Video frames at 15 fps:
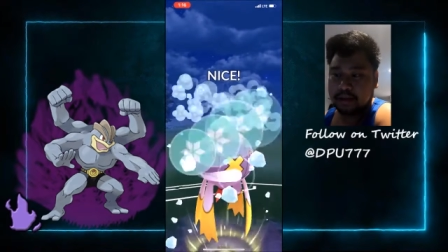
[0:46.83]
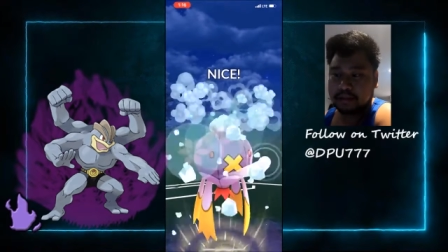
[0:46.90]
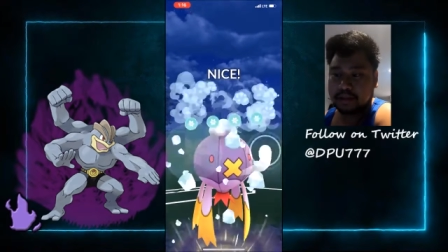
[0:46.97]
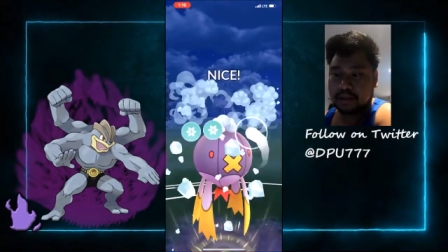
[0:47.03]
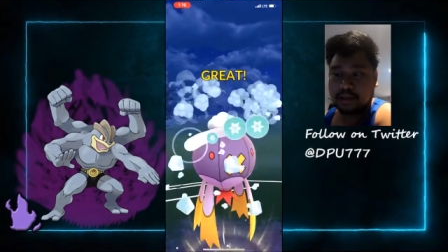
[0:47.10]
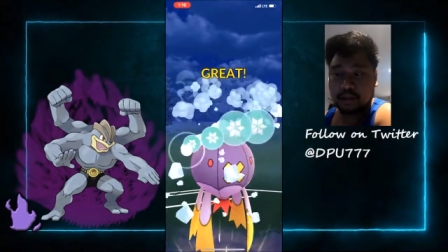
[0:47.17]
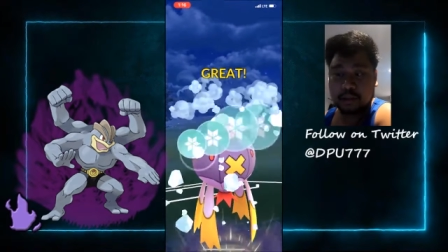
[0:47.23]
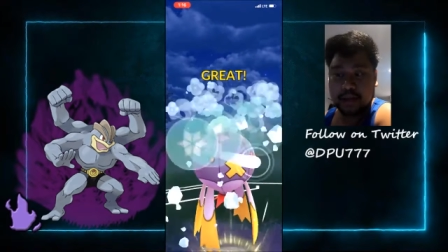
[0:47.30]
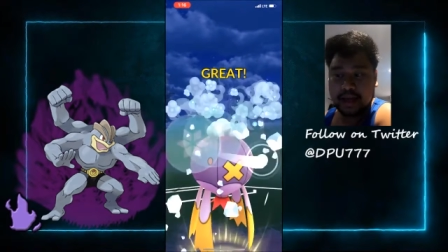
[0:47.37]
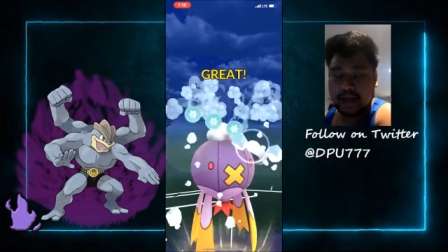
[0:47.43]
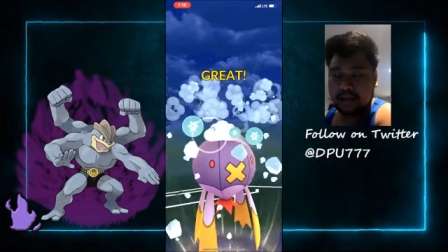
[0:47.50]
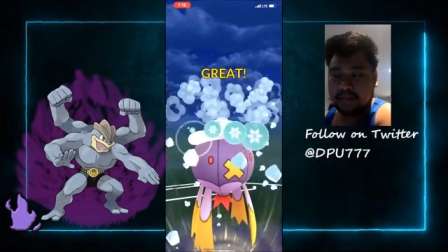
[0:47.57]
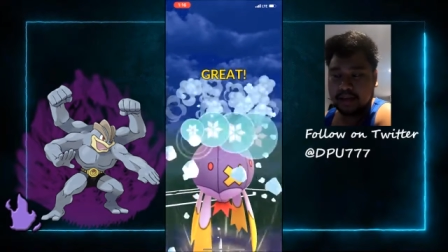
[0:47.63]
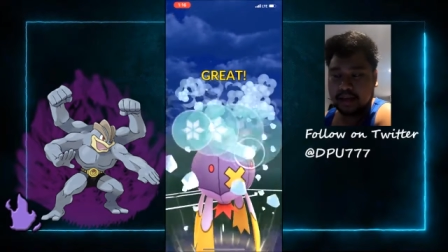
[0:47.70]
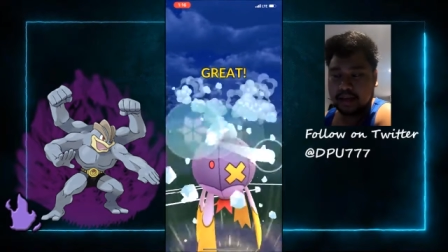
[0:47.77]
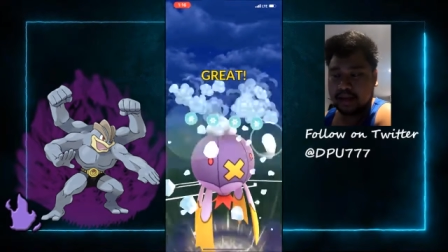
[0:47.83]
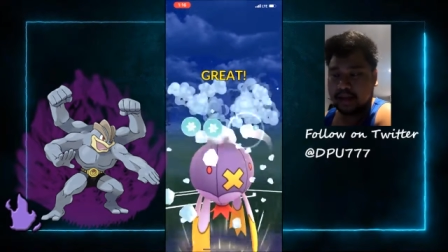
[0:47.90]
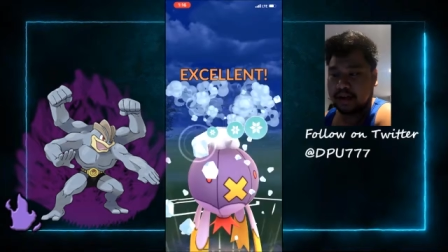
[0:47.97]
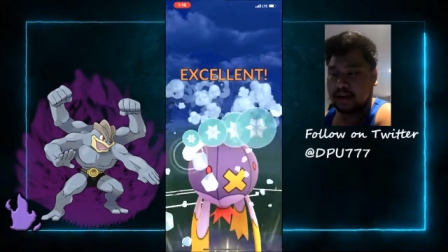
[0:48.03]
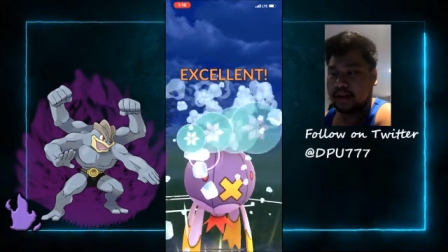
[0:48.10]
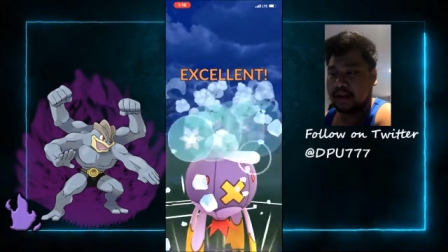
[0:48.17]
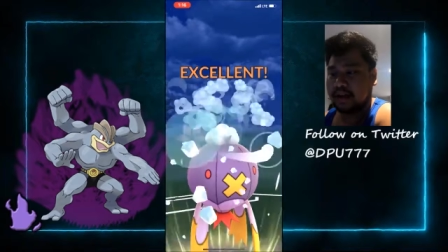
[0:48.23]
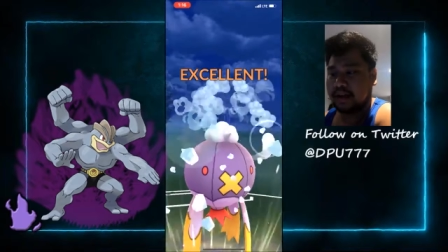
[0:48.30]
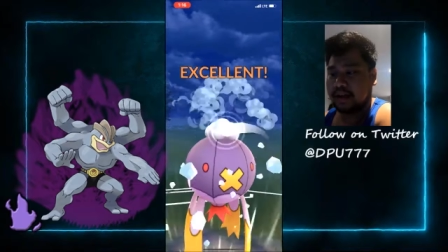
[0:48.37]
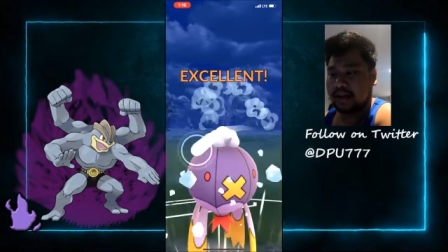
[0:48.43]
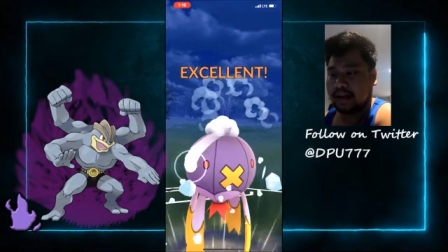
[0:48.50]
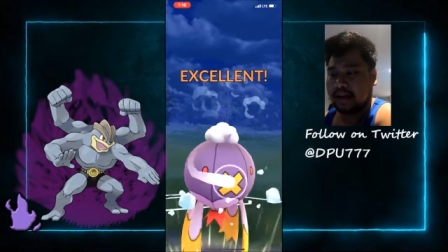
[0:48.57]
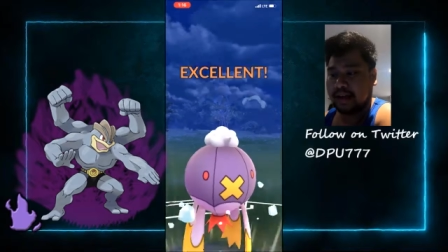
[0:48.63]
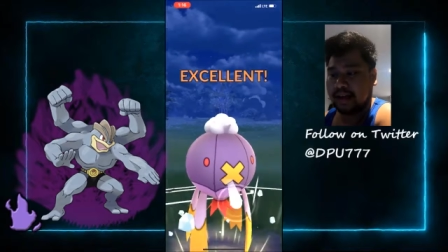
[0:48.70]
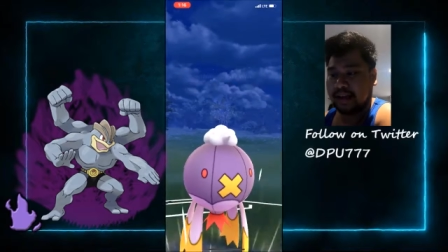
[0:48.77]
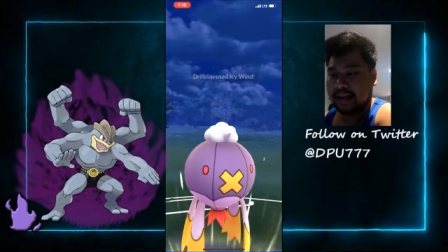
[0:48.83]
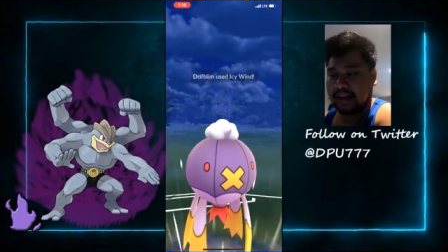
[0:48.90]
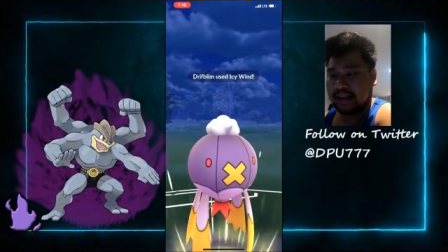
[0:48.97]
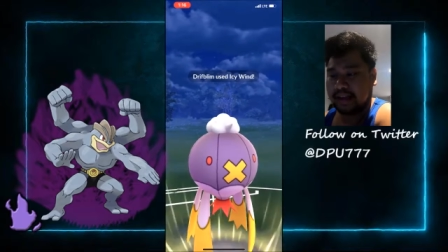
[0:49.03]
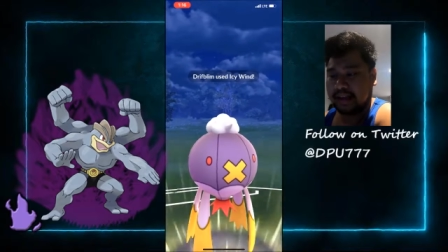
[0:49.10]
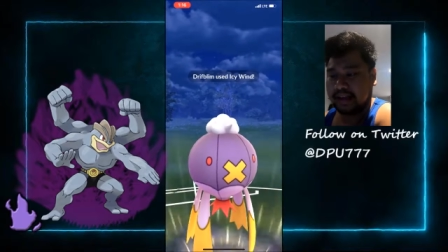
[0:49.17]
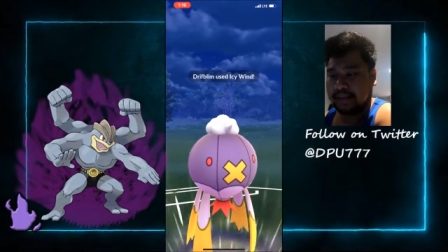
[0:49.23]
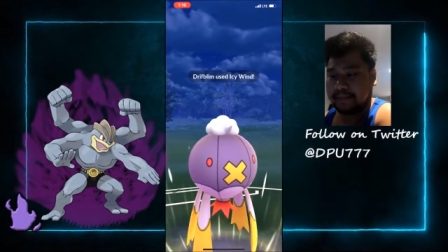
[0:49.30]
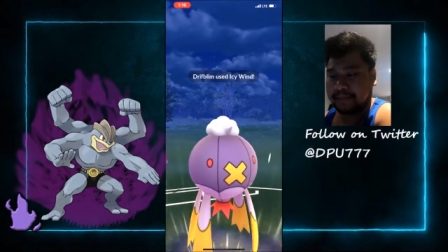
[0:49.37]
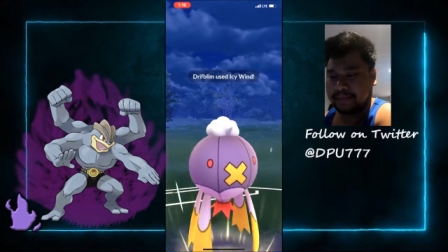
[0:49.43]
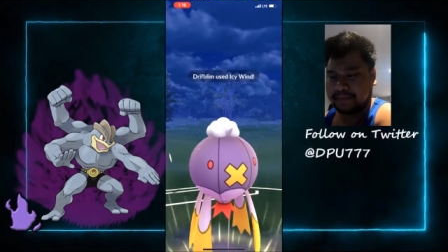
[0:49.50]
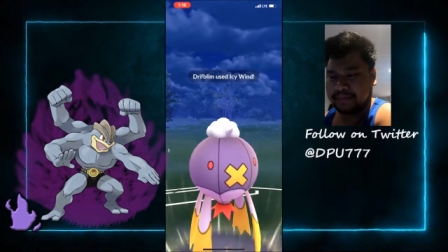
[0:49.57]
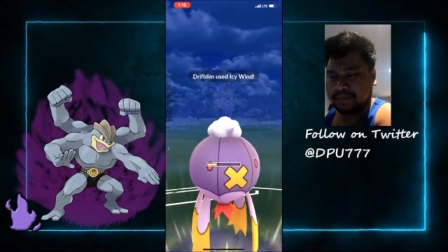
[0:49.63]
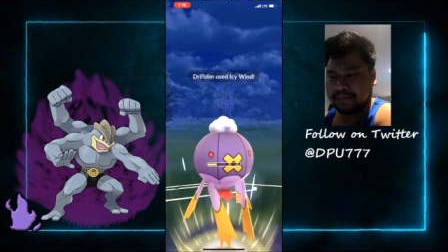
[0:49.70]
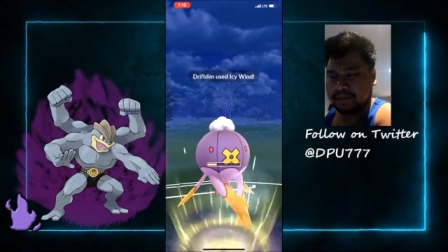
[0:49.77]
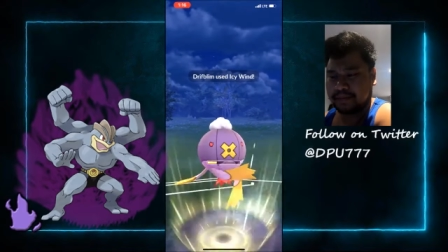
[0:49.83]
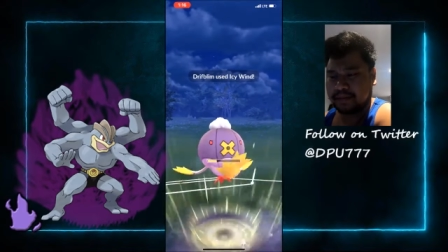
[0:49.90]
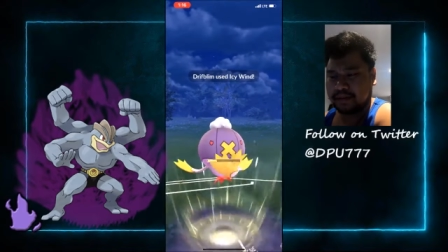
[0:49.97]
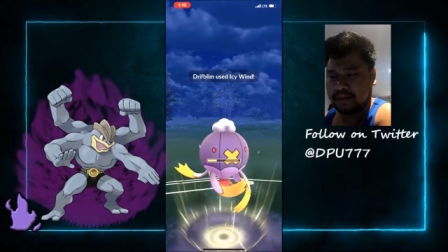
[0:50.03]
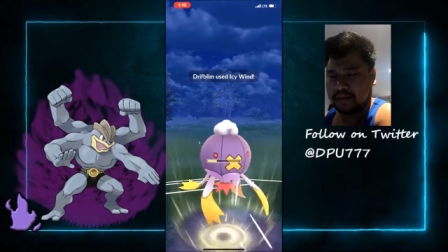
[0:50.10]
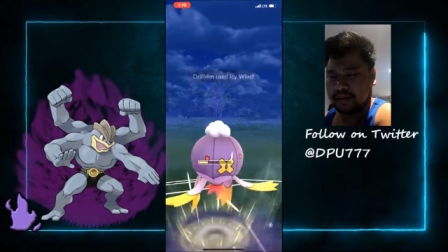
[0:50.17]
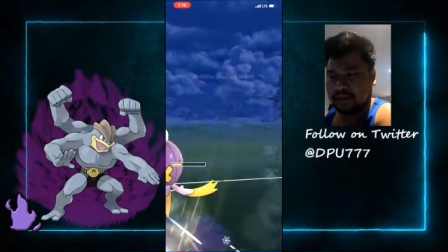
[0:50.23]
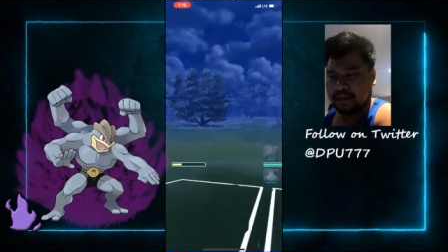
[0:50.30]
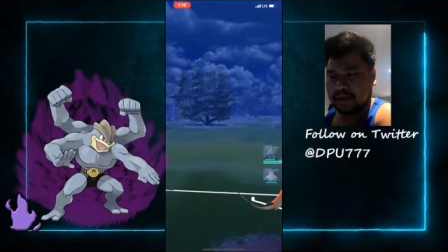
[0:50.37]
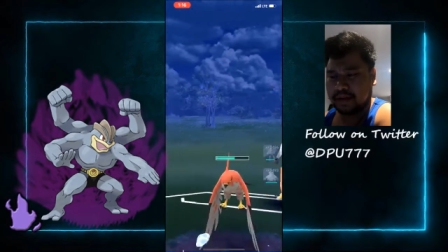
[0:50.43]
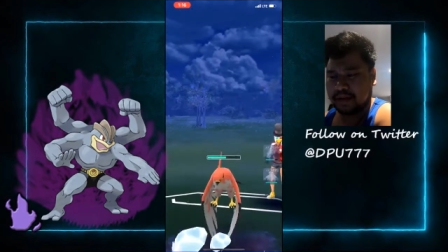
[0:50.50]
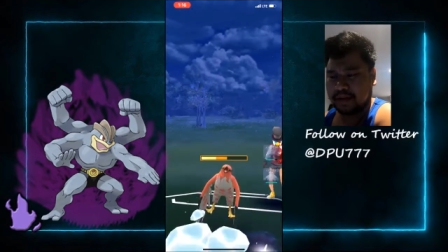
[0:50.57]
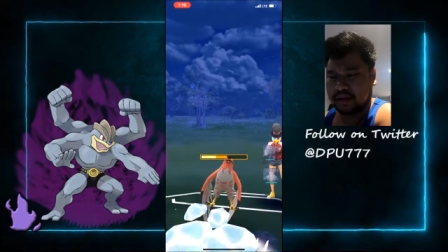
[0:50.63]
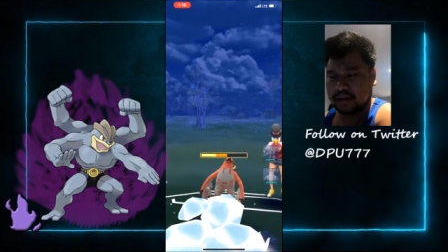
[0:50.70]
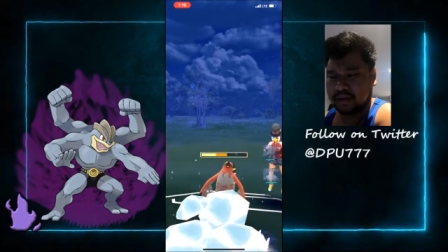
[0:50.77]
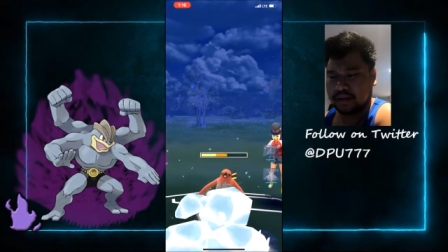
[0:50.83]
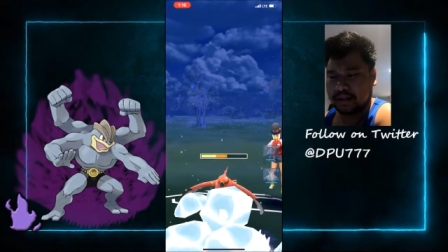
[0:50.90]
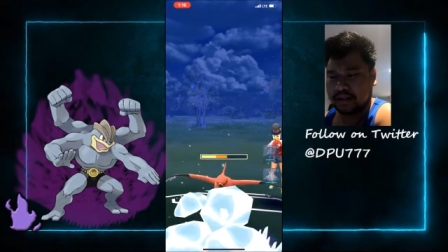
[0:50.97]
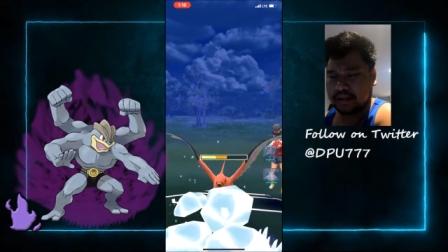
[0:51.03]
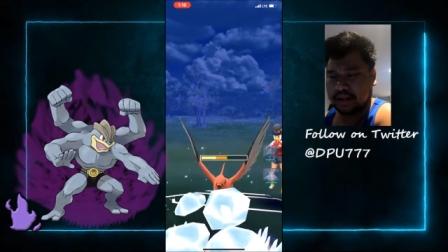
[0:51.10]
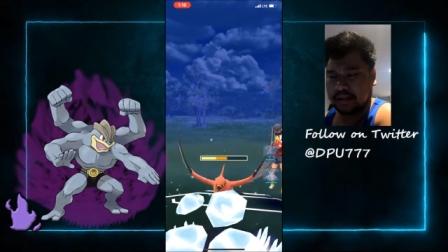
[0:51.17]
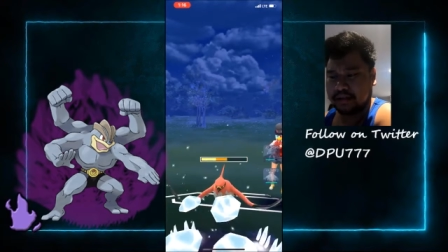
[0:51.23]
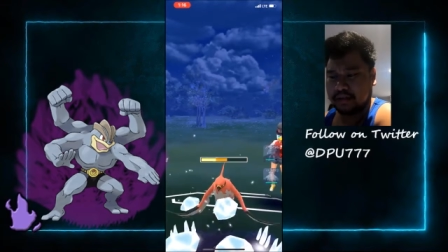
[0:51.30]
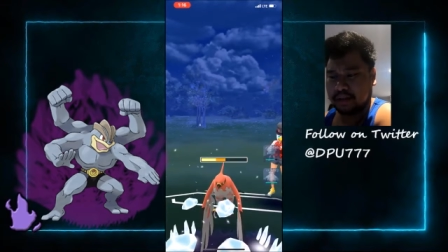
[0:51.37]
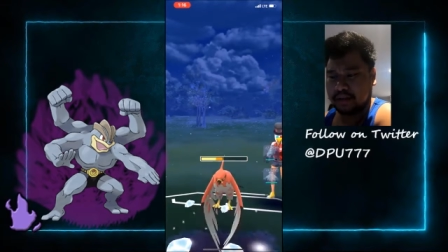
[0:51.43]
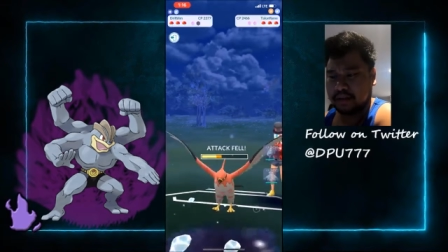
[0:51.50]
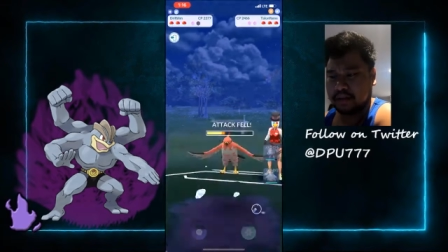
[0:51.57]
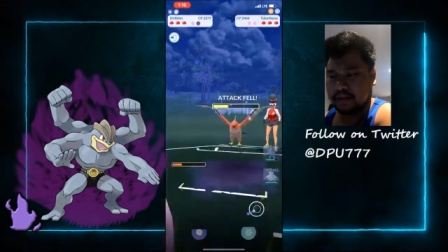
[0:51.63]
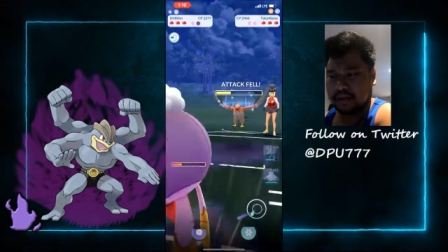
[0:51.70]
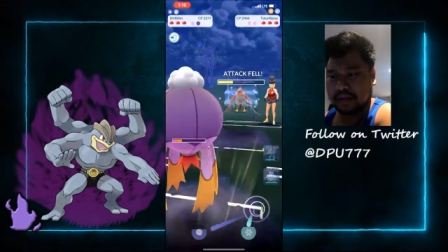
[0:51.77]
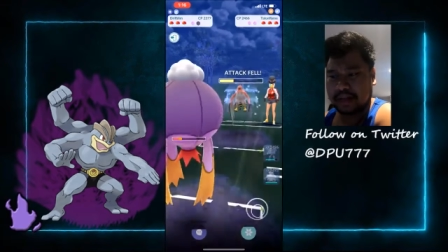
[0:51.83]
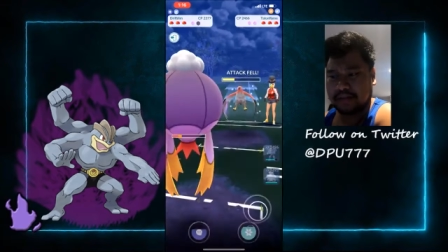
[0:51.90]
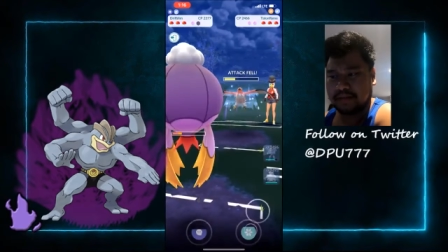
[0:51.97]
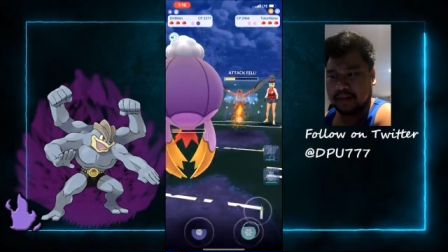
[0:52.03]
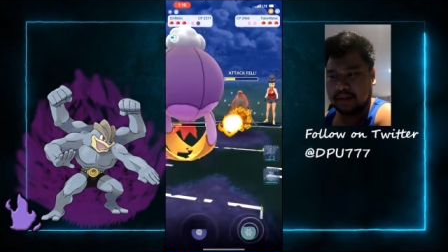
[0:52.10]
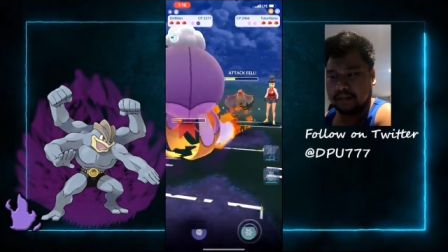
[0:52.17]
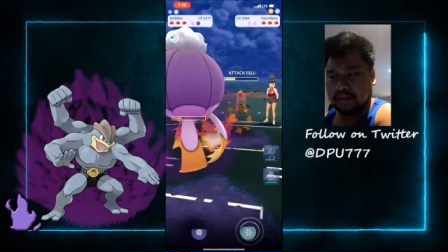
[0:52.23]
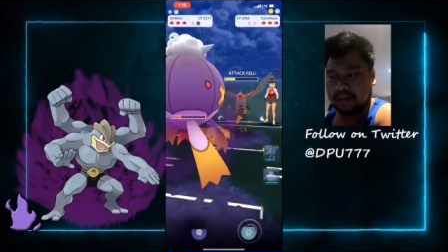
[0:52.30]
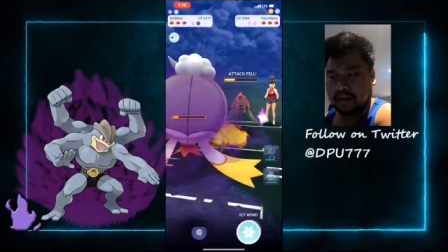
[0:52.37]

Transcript: So we have here a, what did it do? They safe swap to Talonflame?